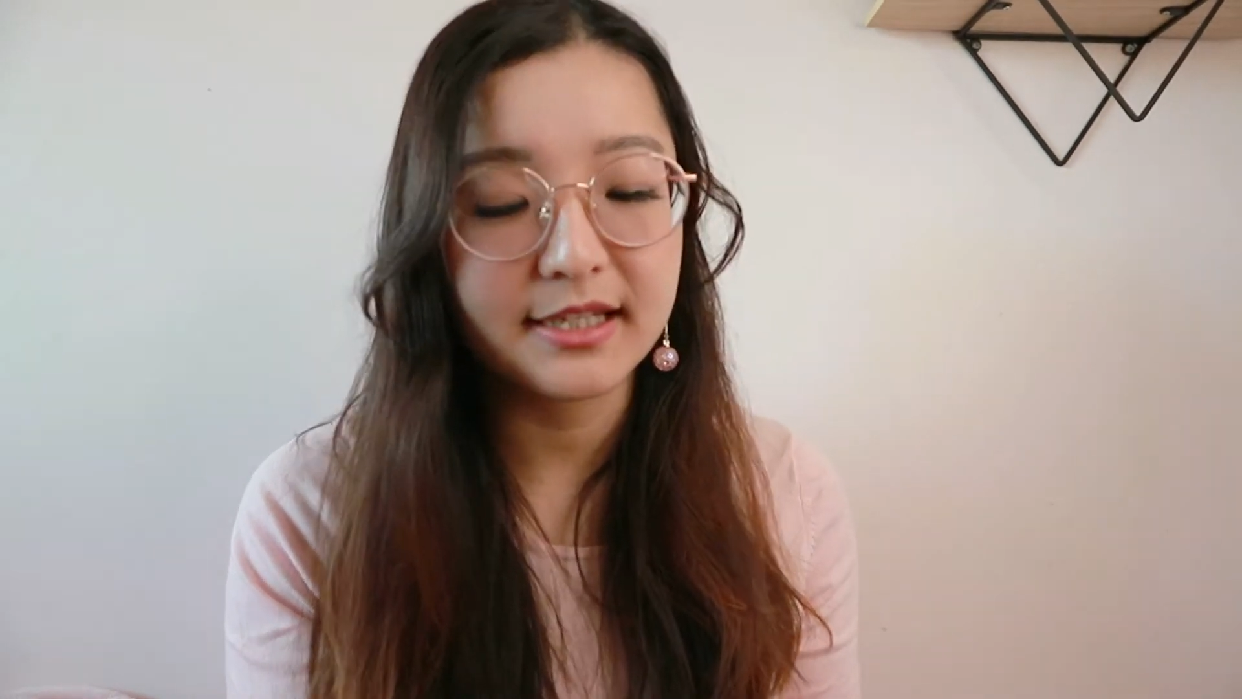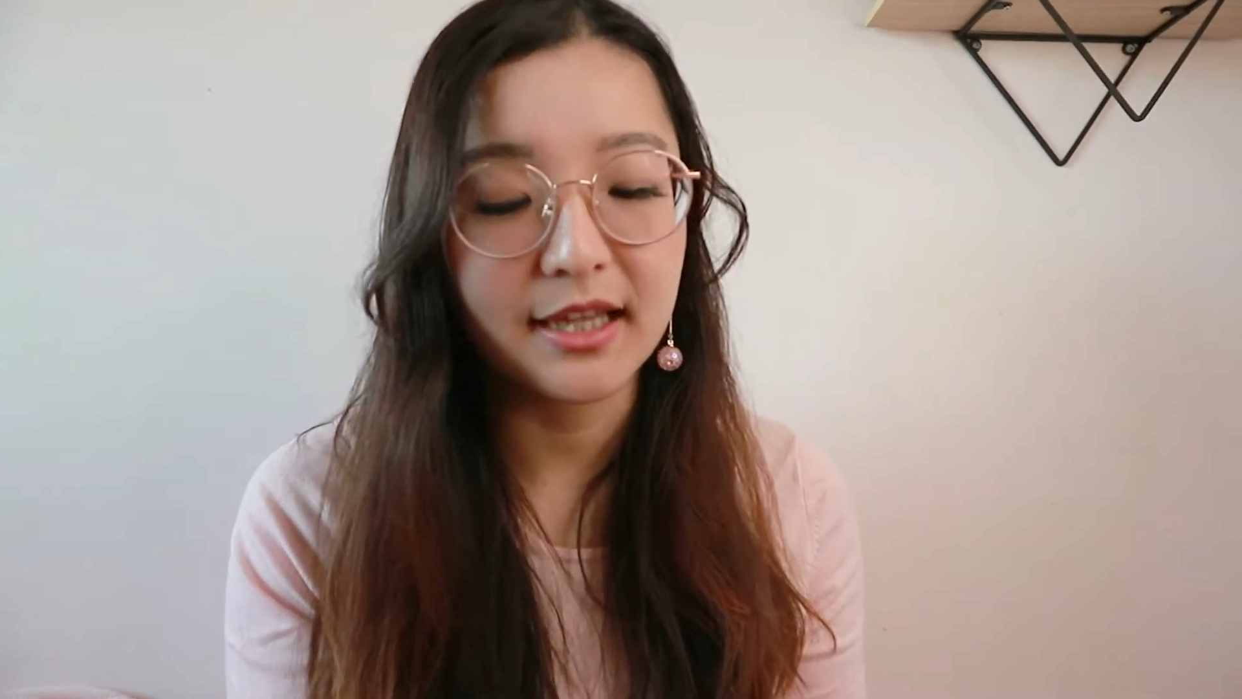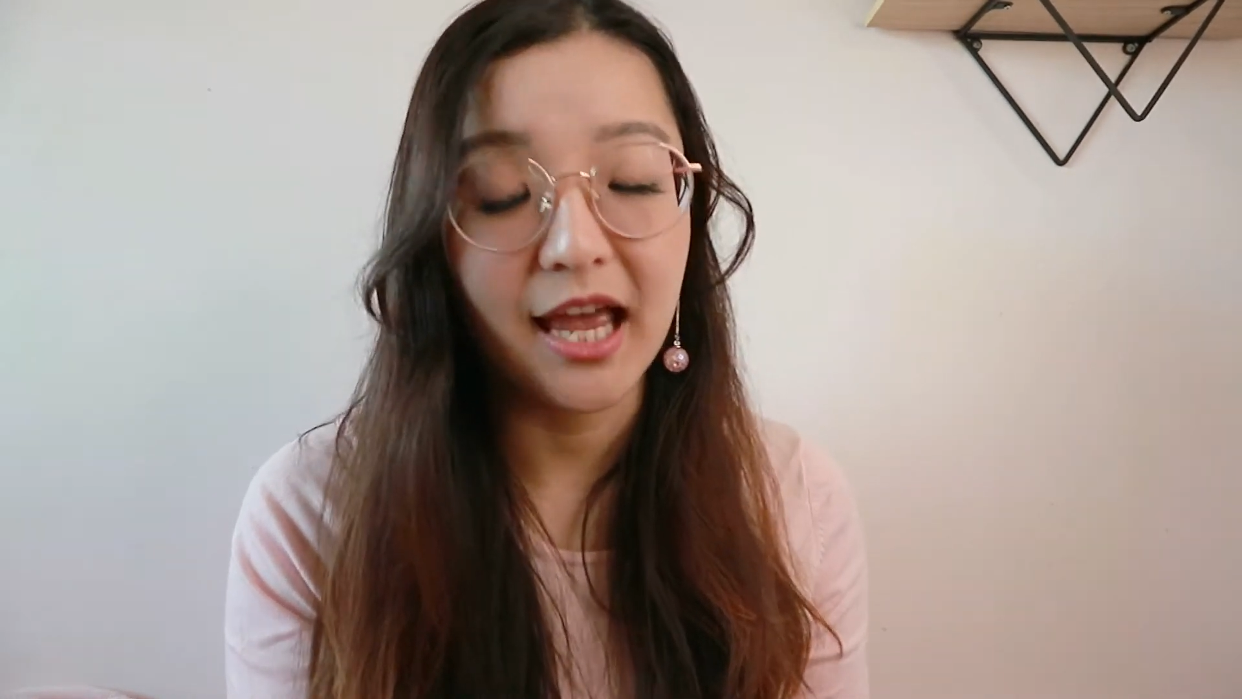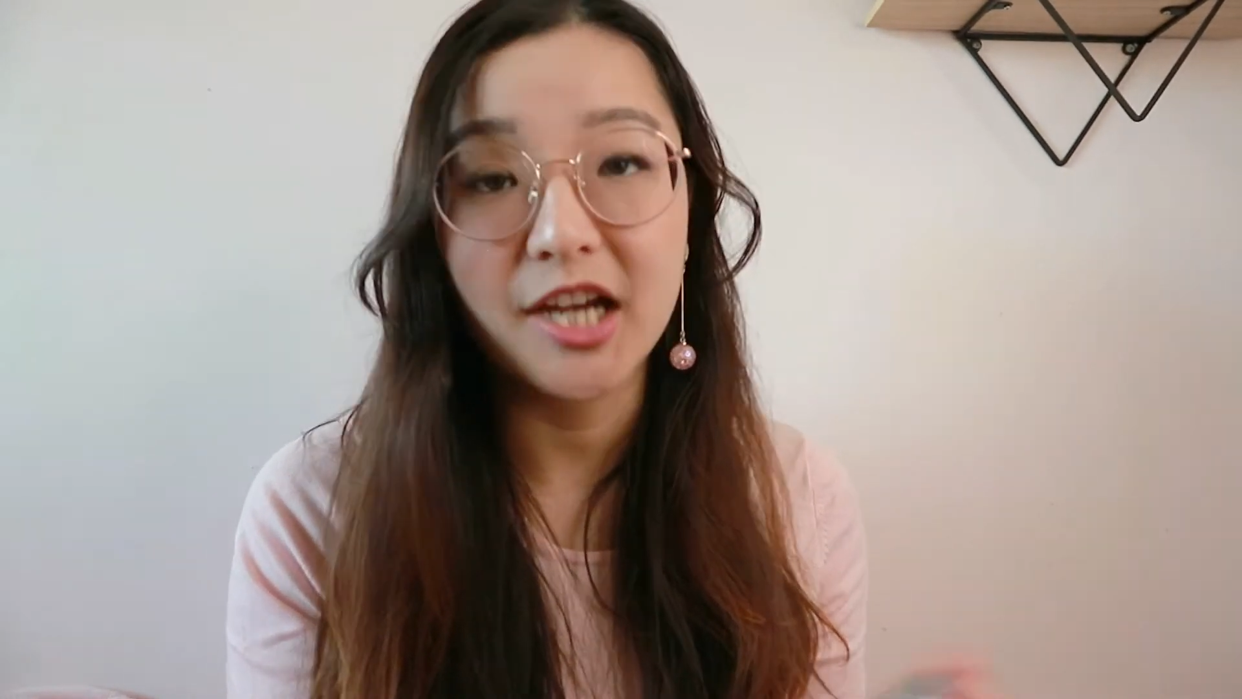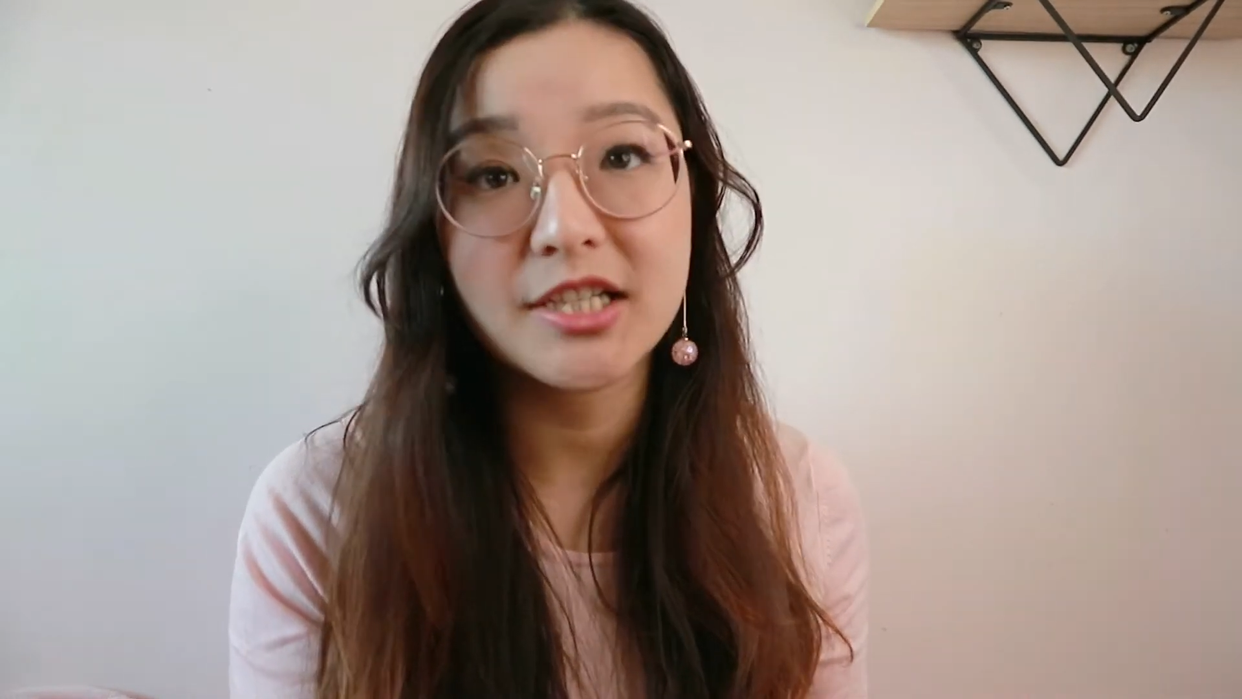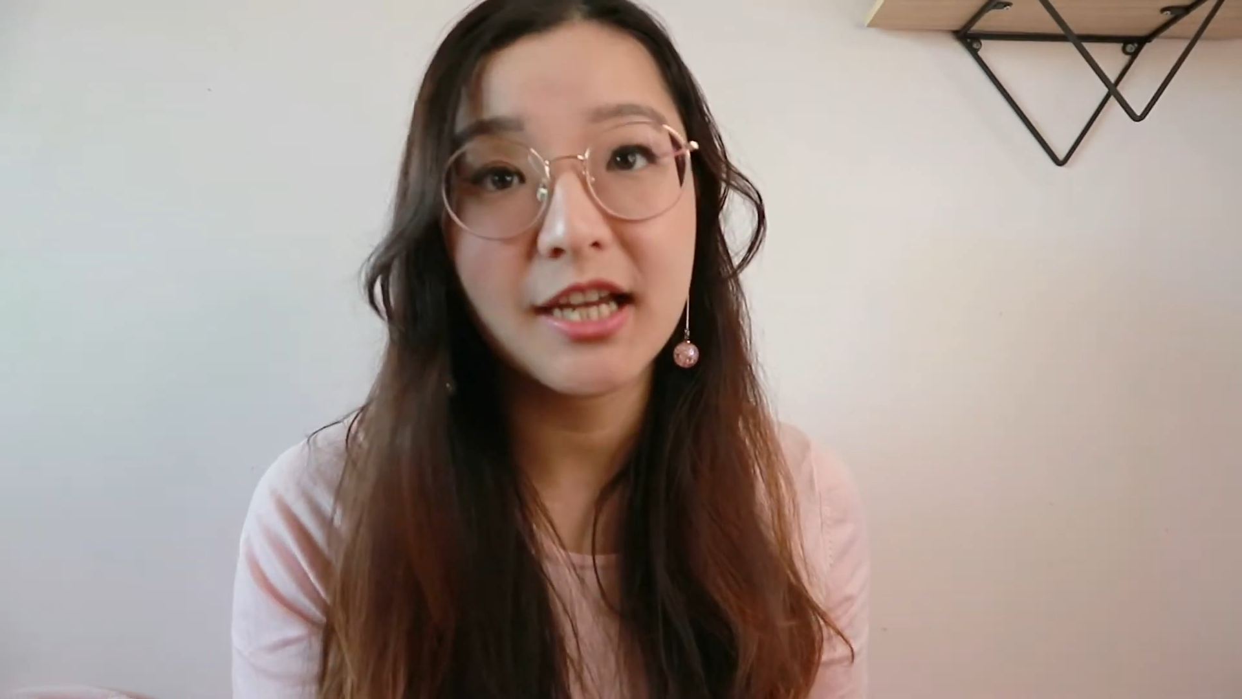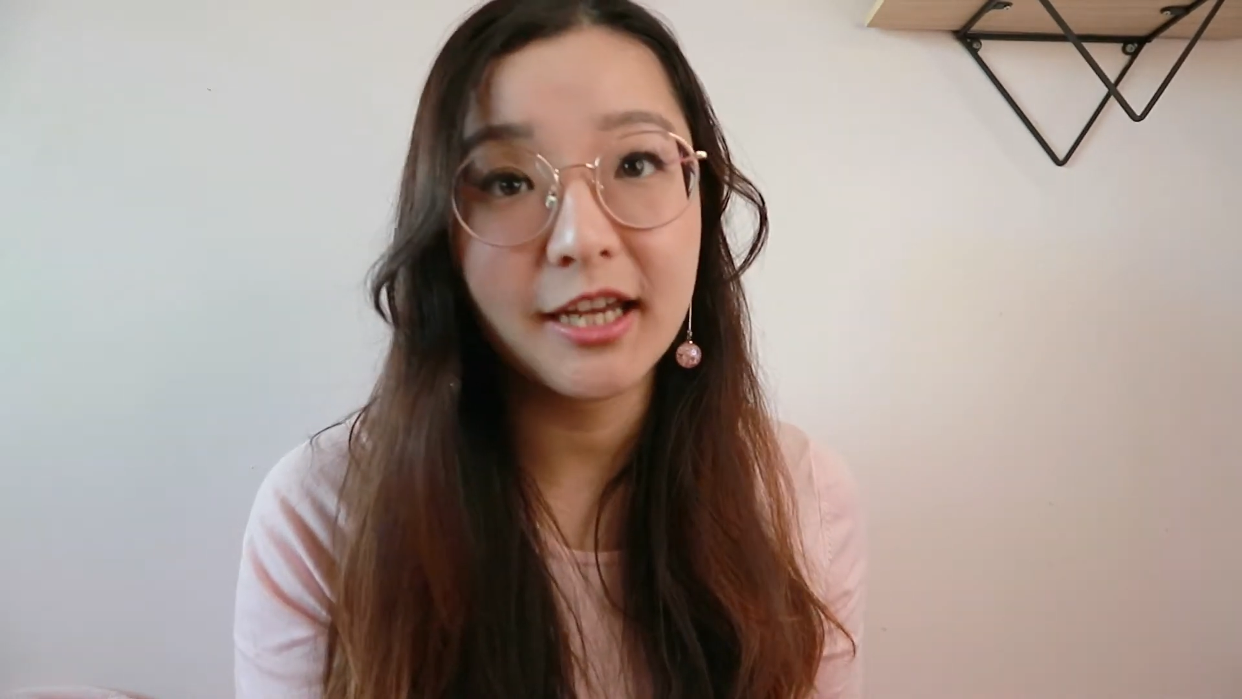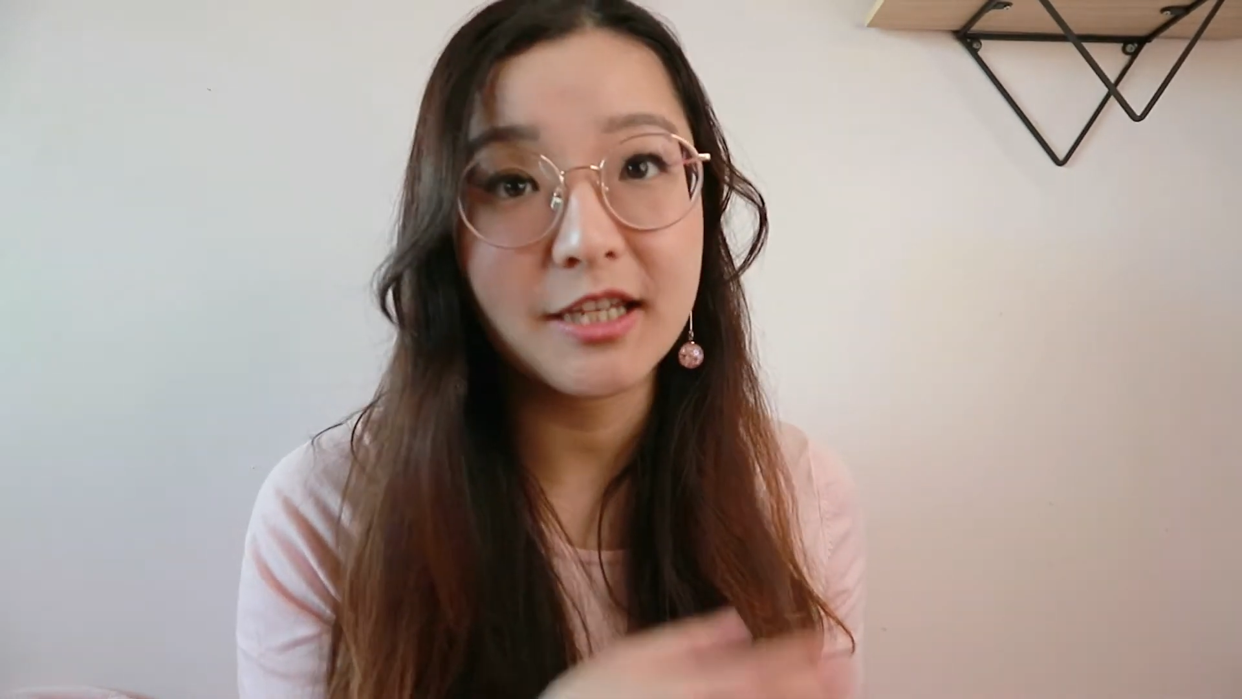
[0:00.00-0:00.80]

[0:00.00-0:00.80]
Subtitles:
the lash tech